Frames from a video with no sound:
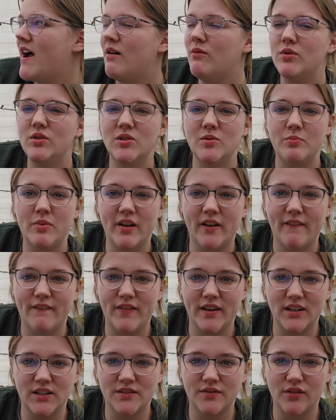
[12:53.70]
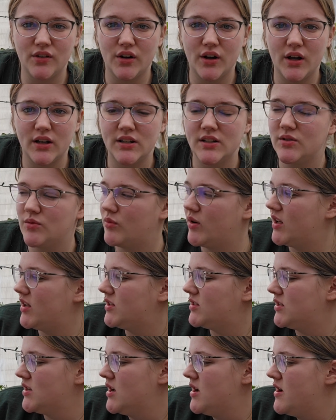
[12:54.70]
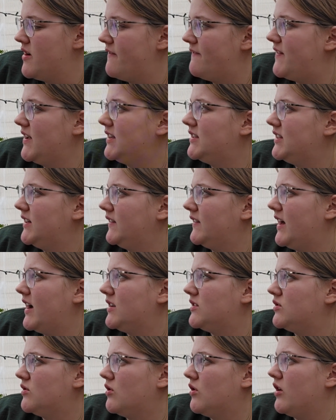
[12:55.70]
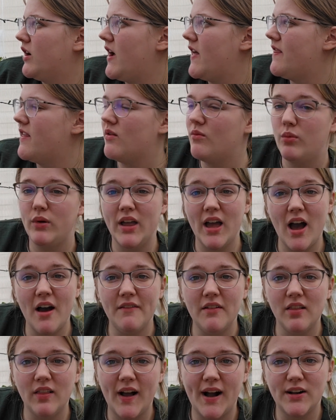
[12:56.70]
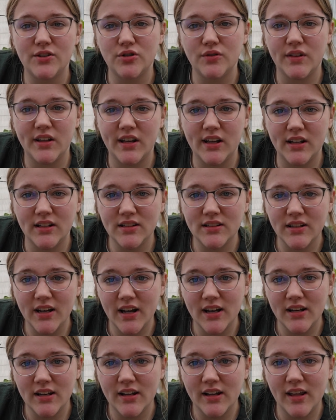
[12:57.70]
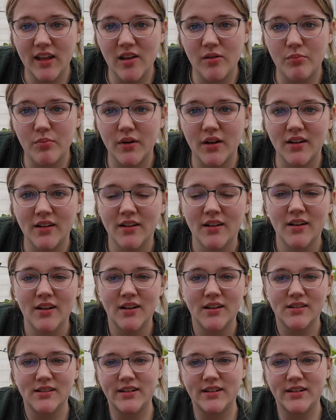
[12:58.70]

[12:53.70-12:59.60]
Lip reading: that was a big fix for us, was fixing that door. And then we have a latch on the inside to keep it